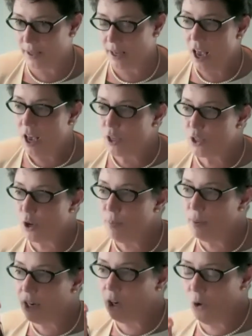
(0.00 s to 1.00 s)
So
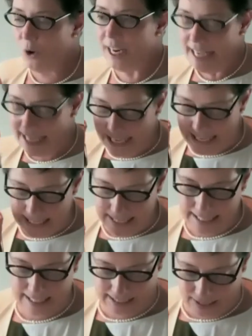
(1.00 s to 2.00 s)
McCloy is
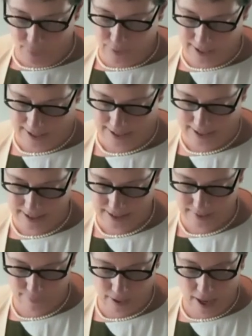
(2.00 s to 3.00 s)
significant
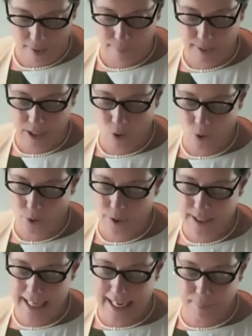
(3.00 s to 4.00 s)
because
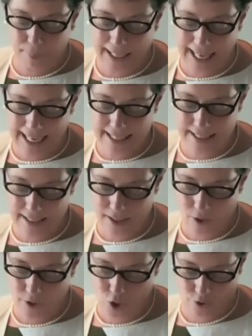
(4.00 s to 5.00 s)
it places
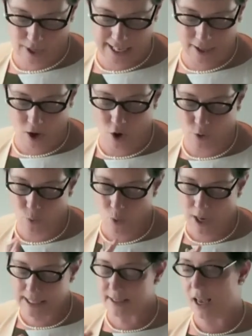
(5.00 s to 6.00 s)
Australia on
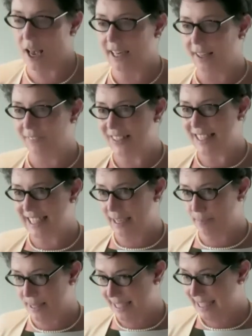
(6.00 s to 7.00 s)
one side of a deep
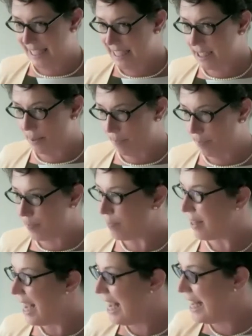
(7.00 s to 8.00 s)
schism
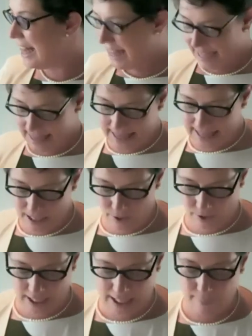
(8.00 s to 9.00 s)
in the
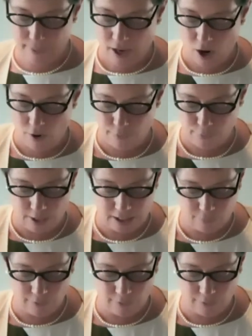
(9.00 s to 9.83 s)
theory of freedom of